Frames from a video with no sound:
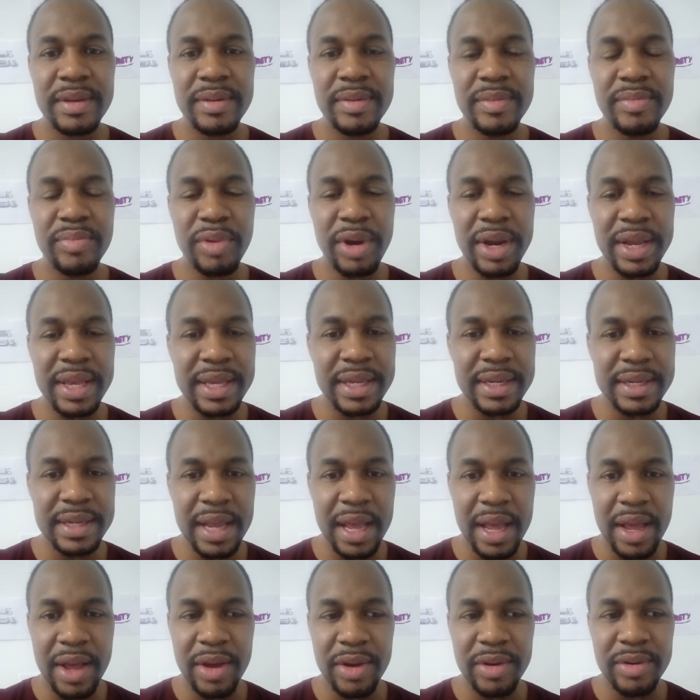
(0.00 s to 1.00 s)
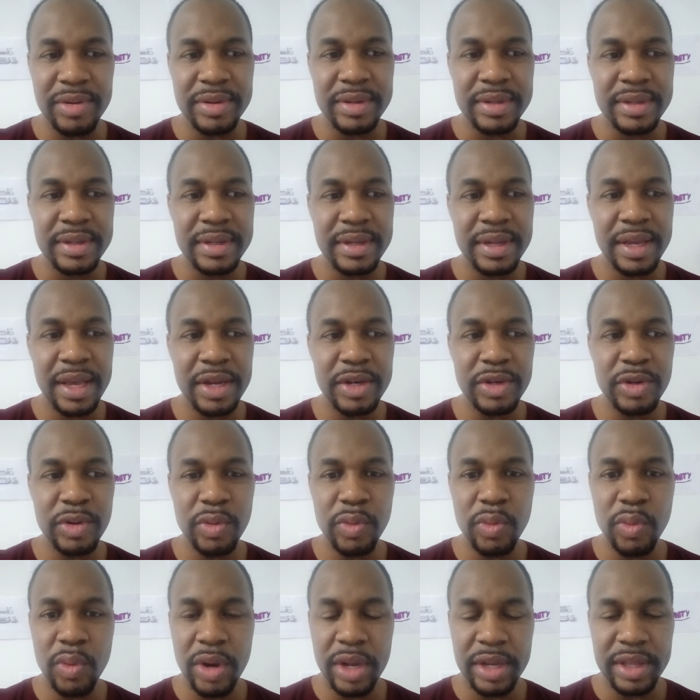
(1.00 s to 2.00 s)
break it down, and do
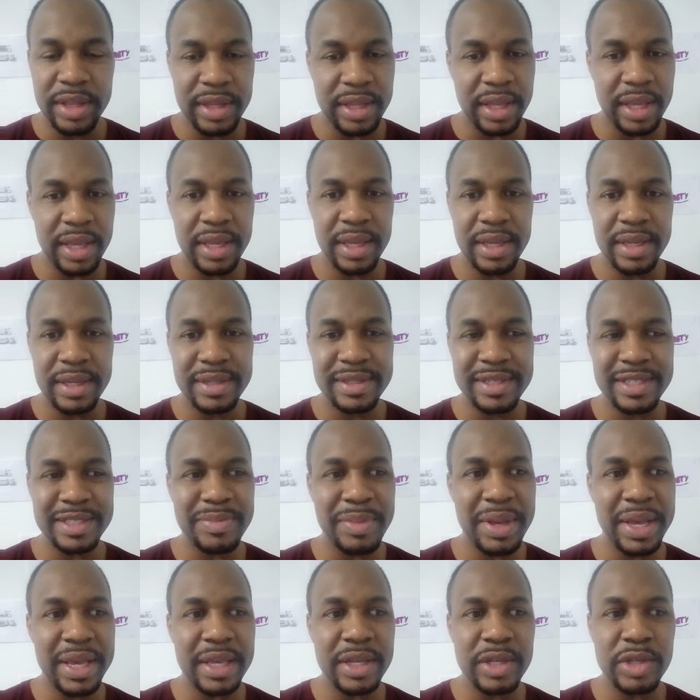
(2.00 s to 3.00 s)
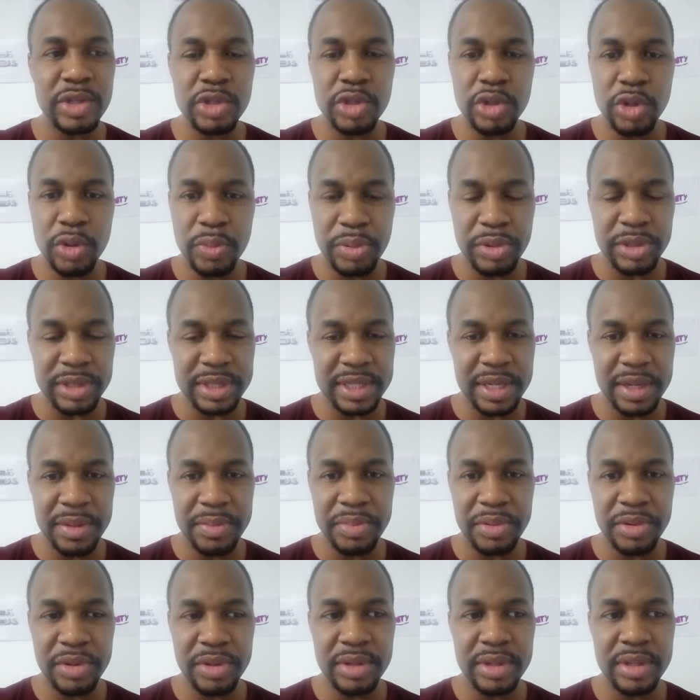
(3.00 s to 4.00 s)
one thing. Just make it super
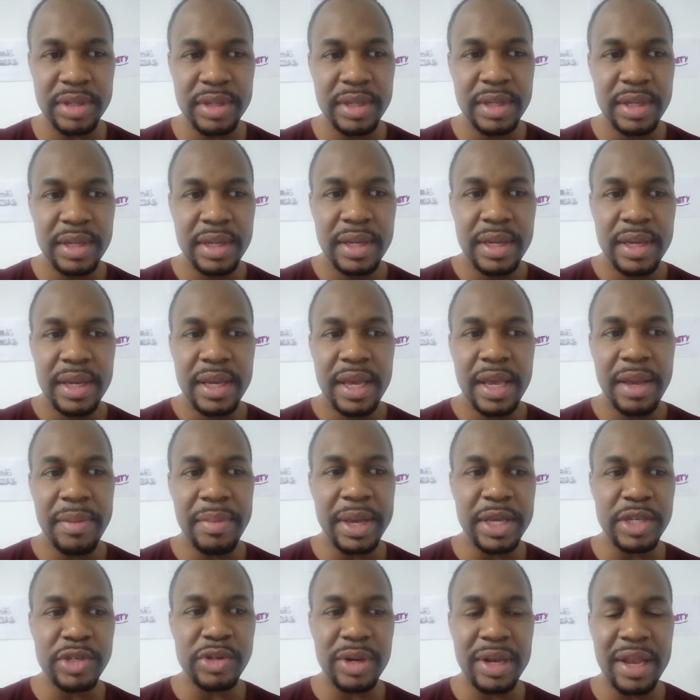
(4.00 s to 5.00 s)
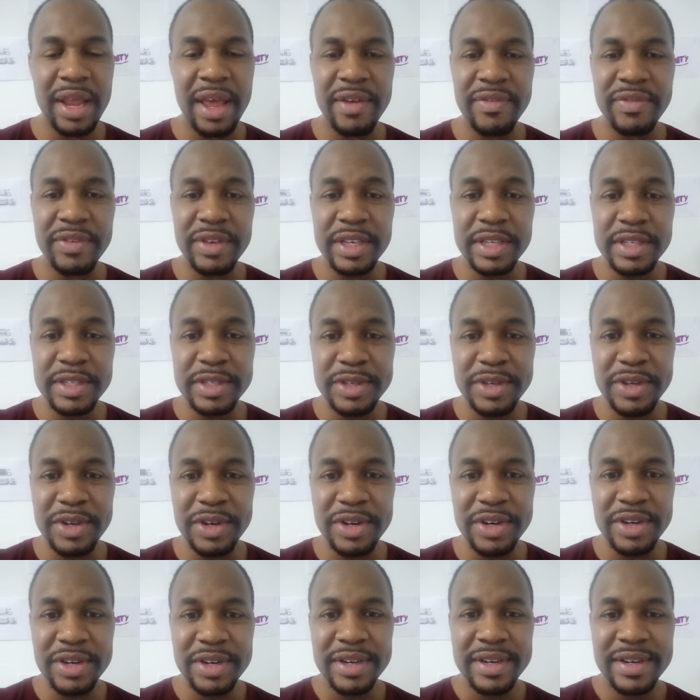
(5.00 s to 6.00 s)
simple. It makes your life
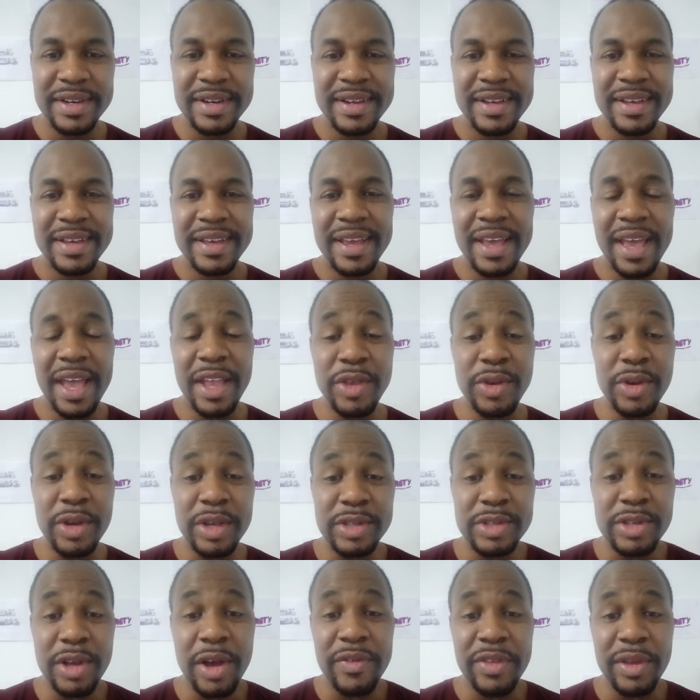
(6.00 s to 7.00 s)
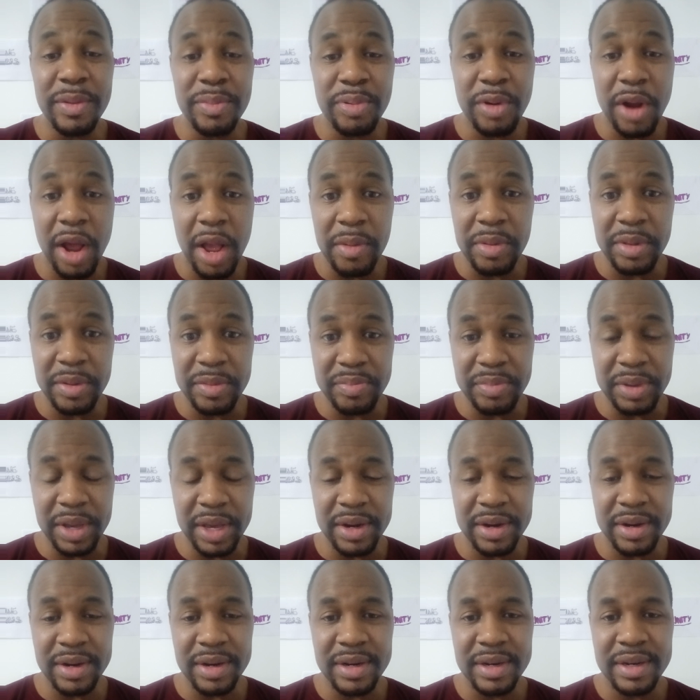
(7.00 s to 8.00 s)
easier, and you can solve the problem
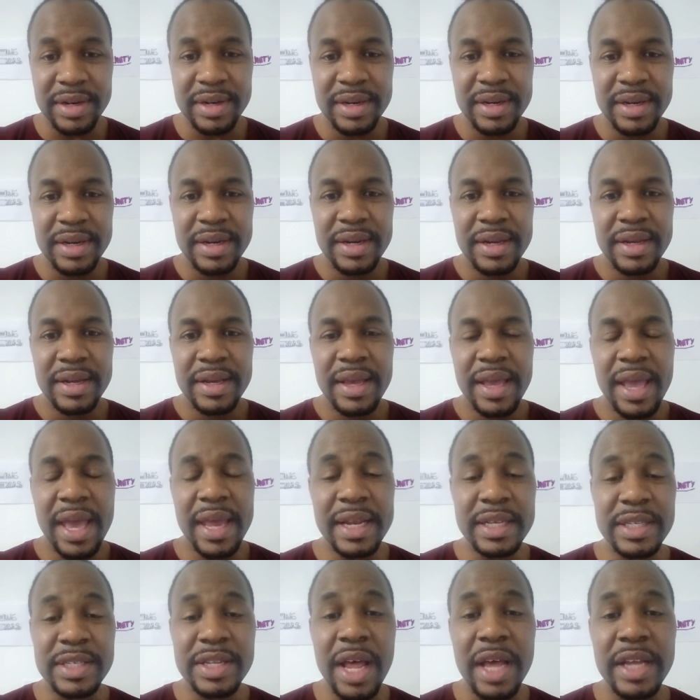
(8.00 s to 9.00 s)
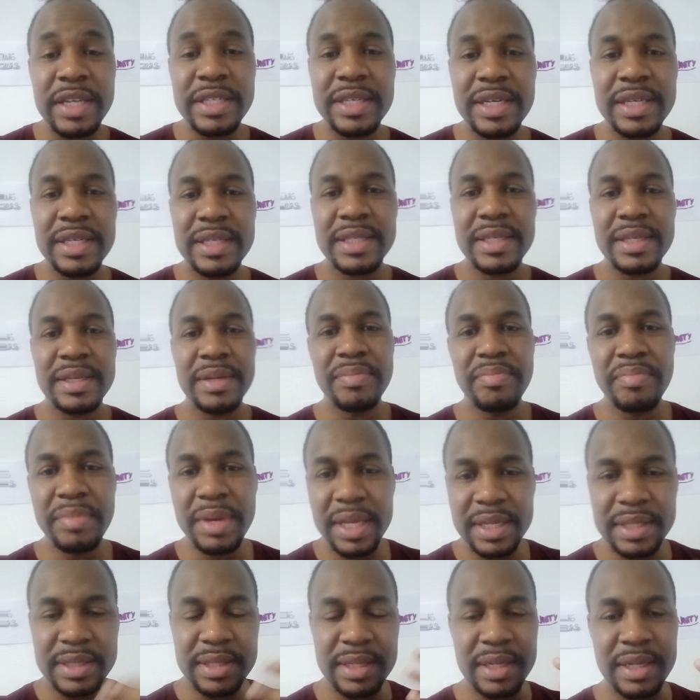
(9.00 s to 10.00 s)
better. And it's not just
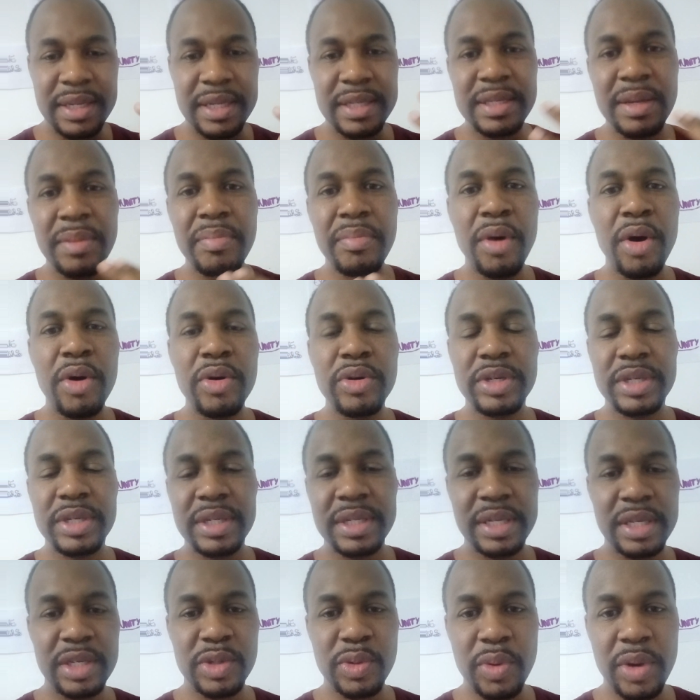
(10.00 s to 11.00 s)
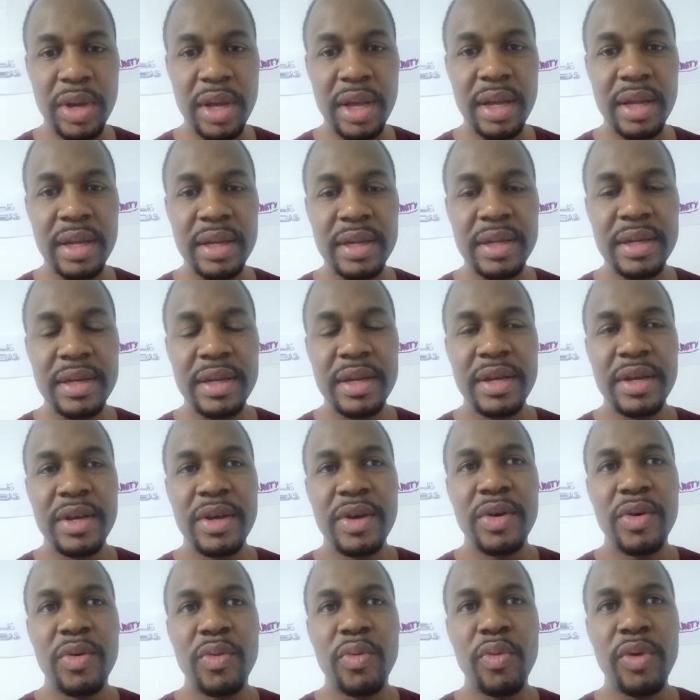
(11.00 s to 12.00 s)
mentally, it's emotionally as well.
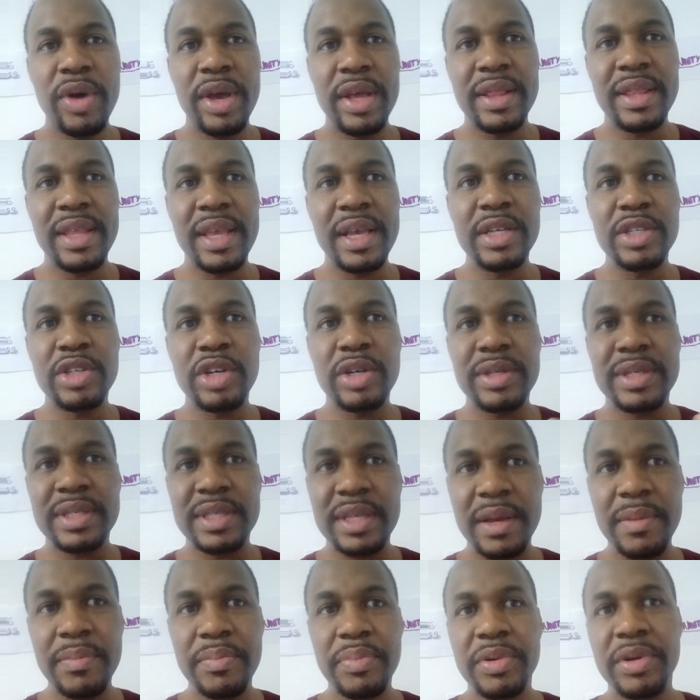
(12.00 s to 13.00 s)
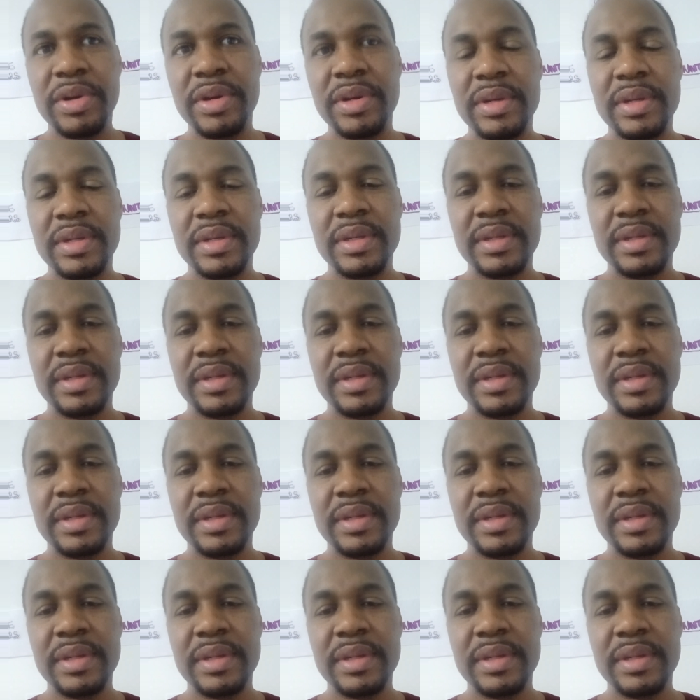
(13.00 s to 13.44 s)
When things are simple,